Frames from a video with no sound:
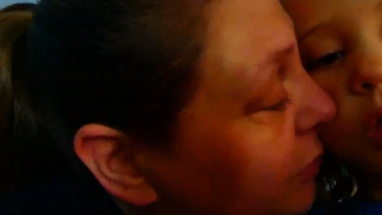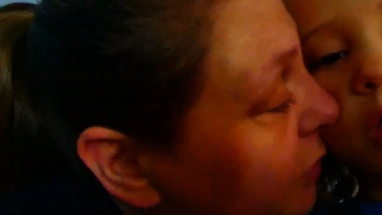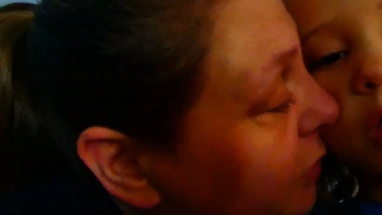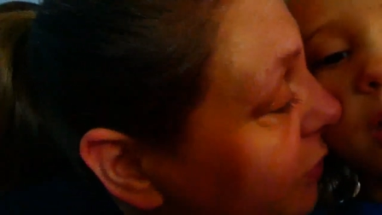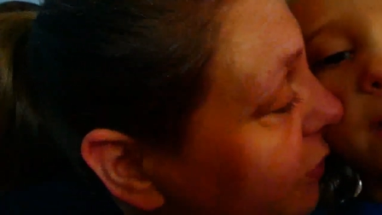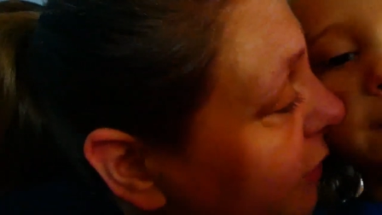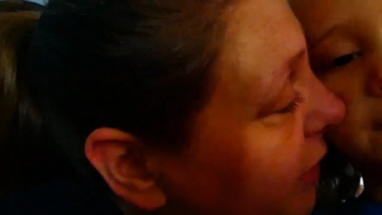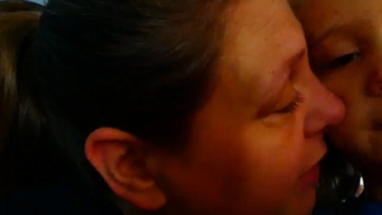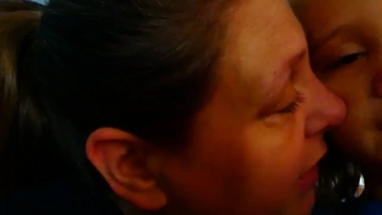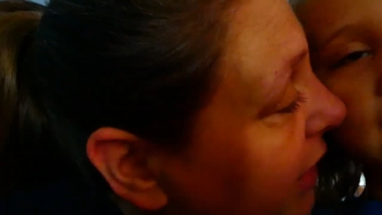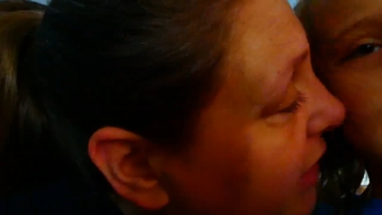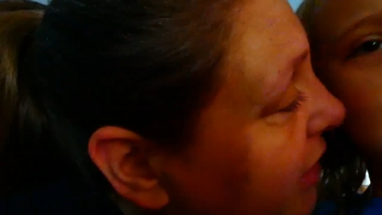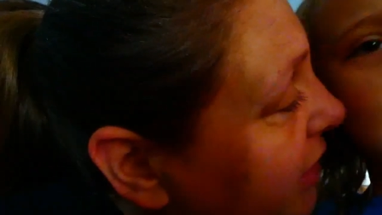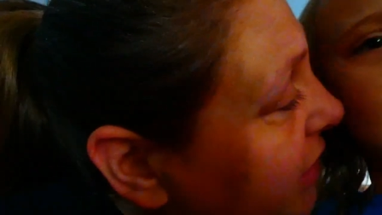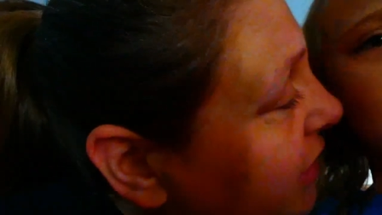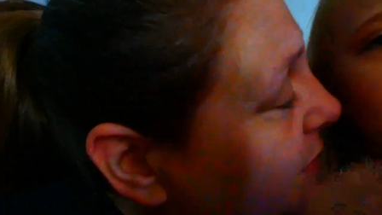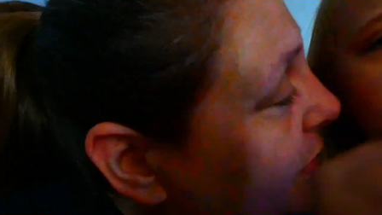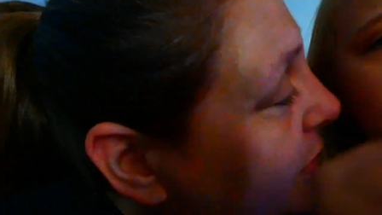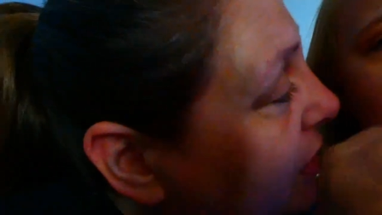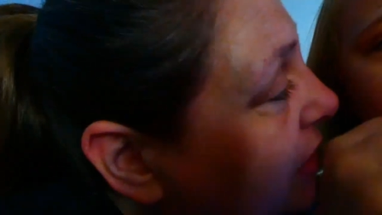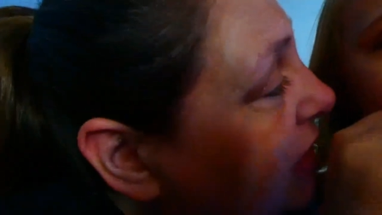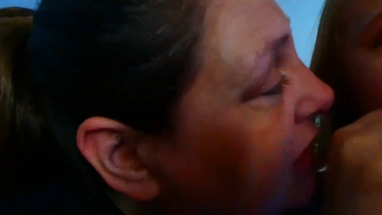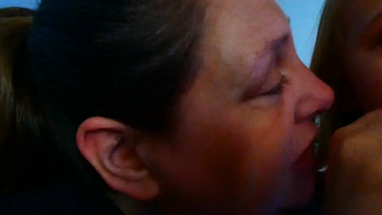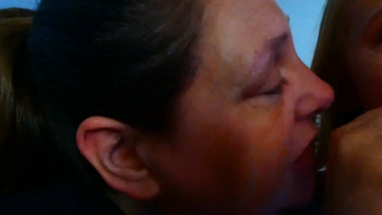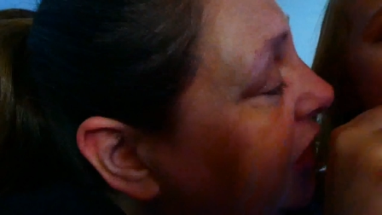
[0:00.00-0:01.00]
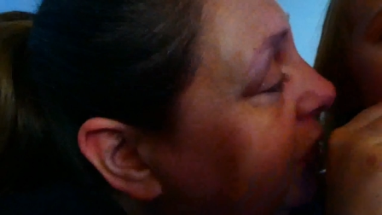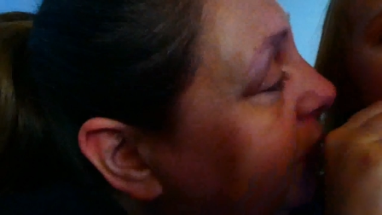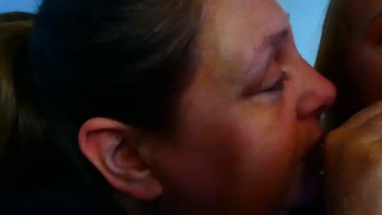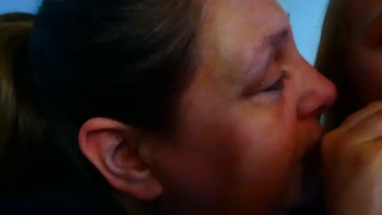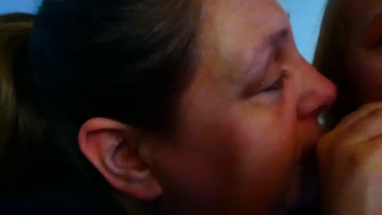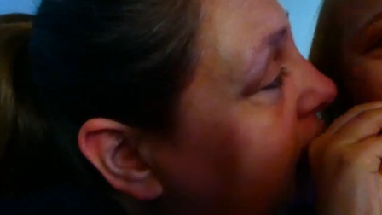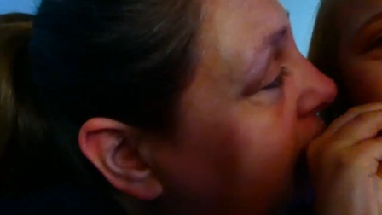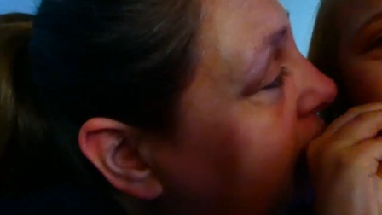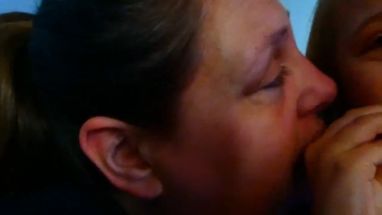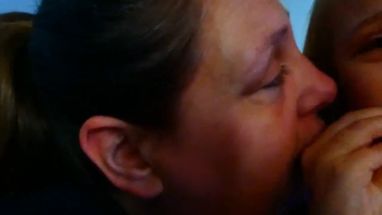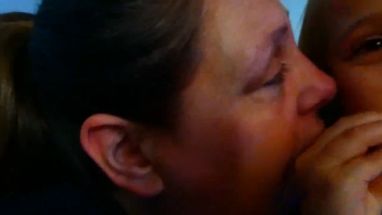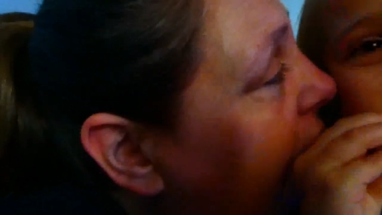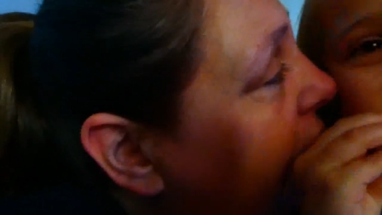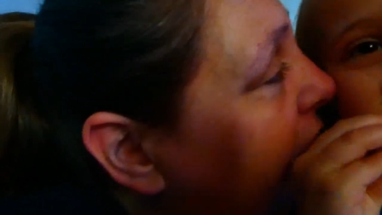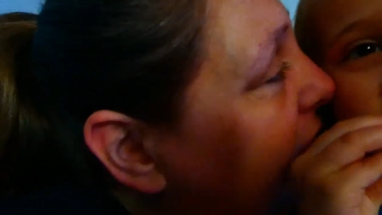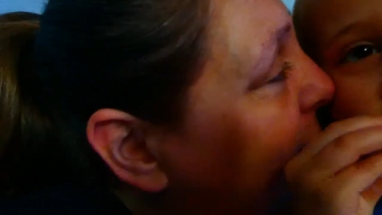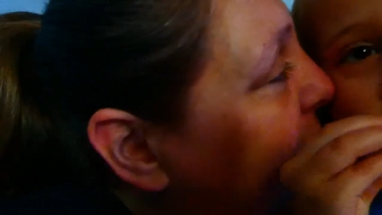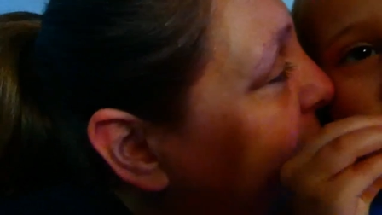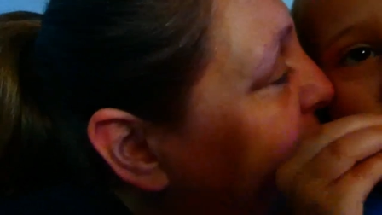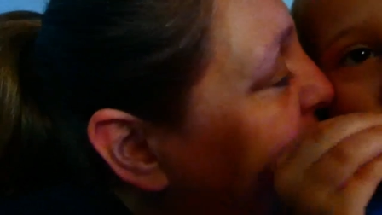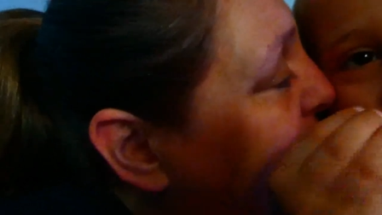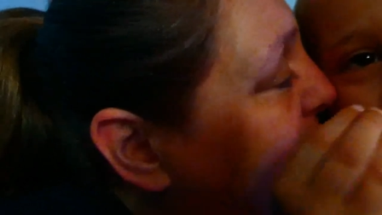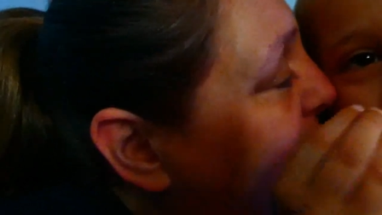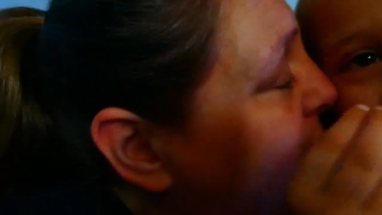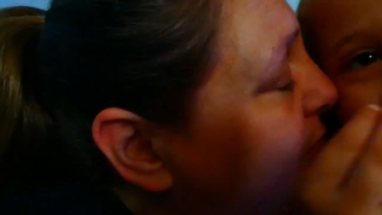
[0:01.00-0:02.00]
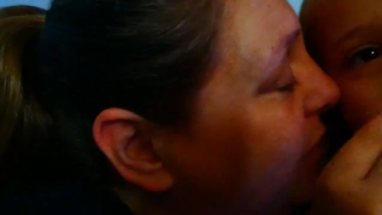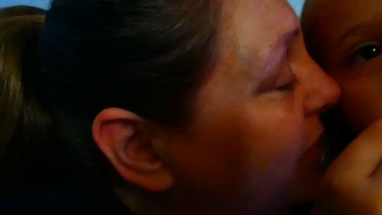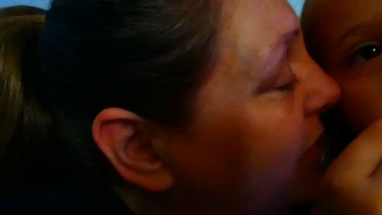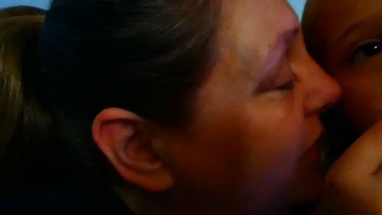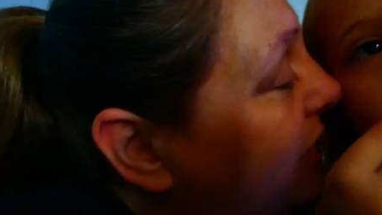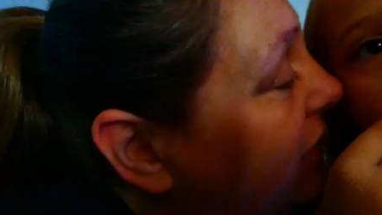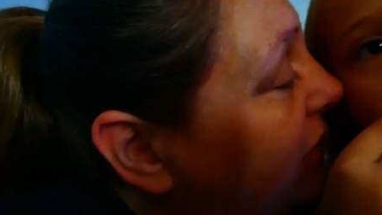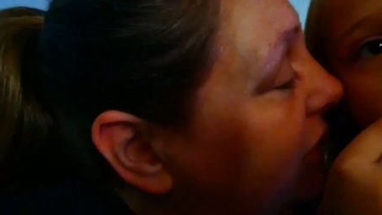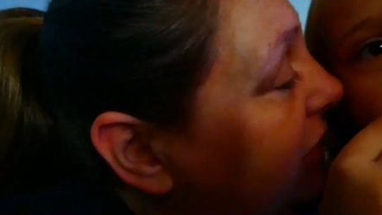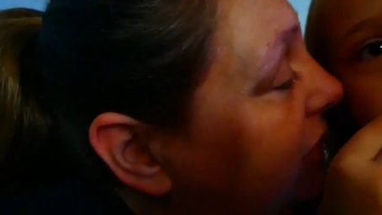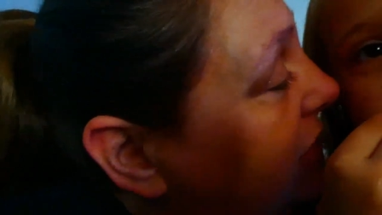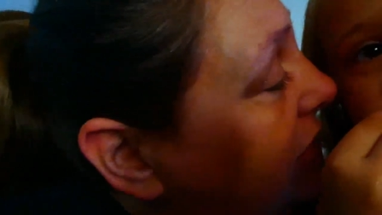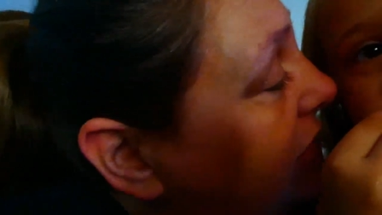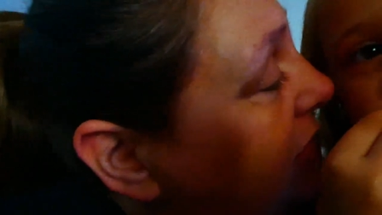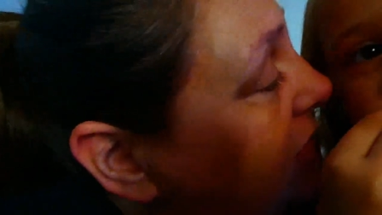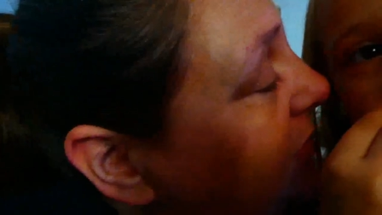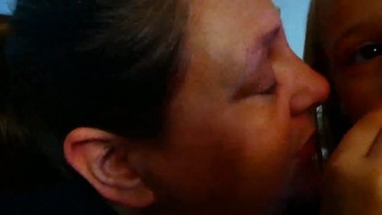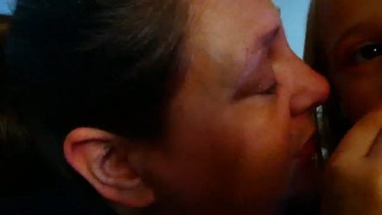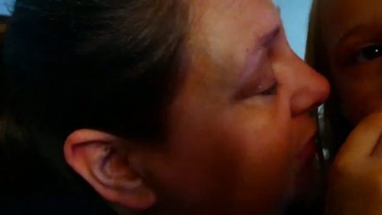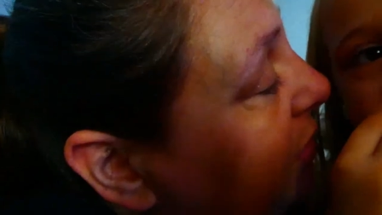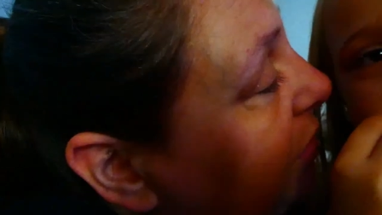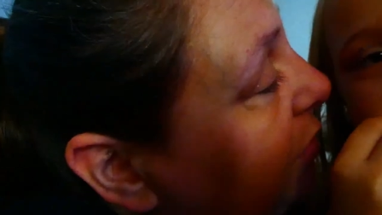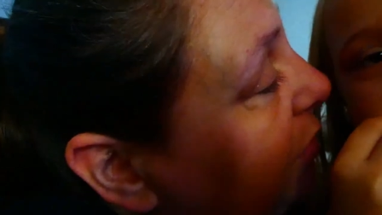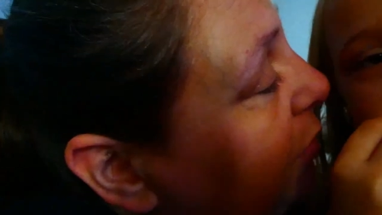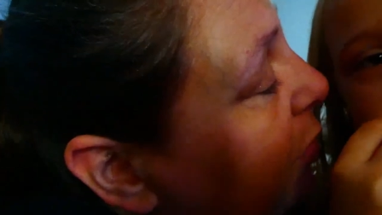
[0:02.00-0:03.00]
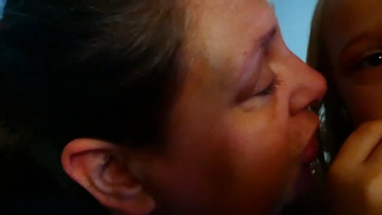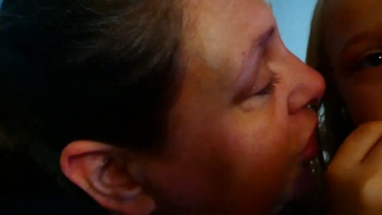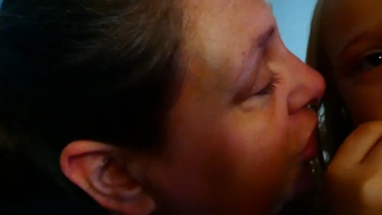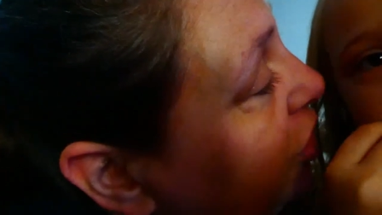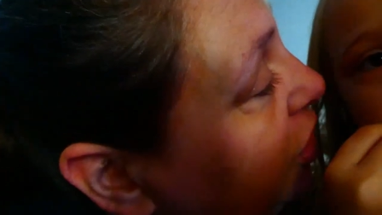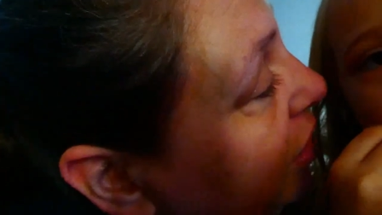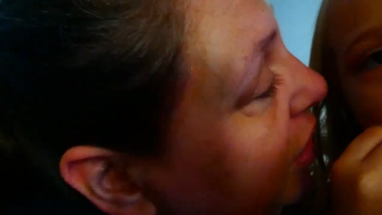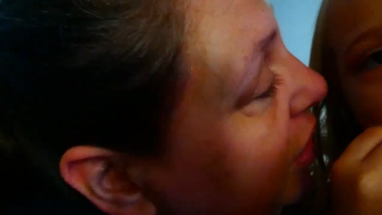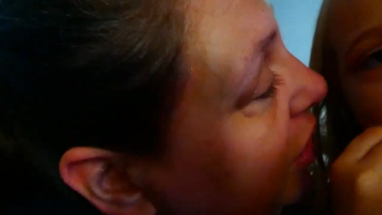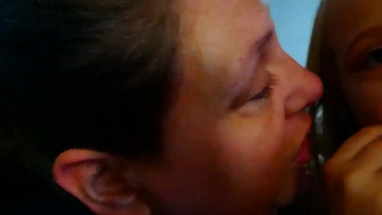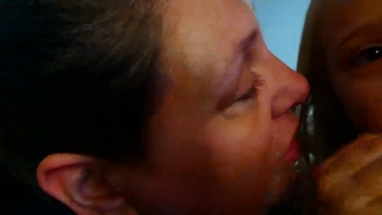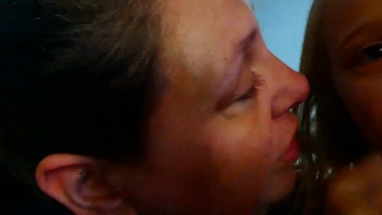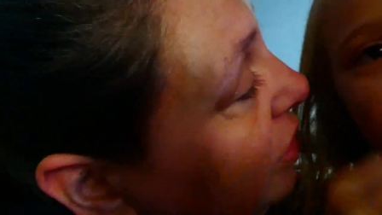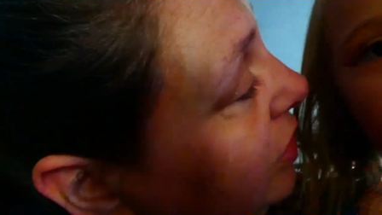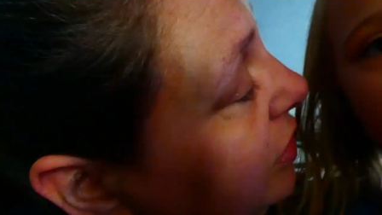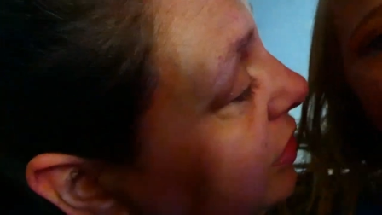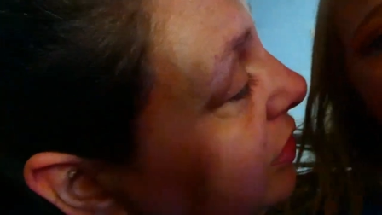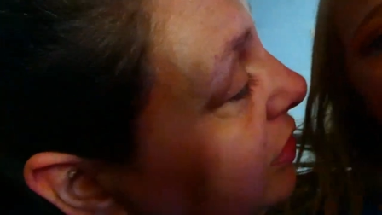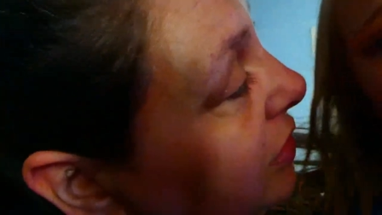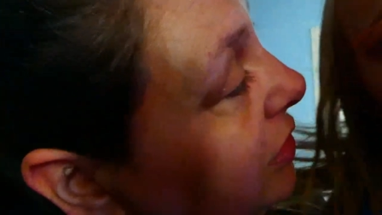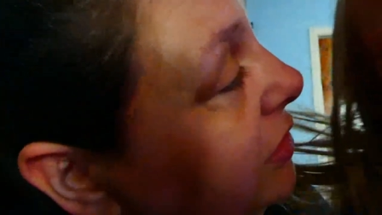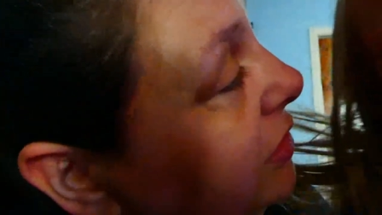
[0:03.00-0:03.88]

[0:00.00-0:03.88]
morning. She's put the dishwasher on, emptied the bins, put the washing on.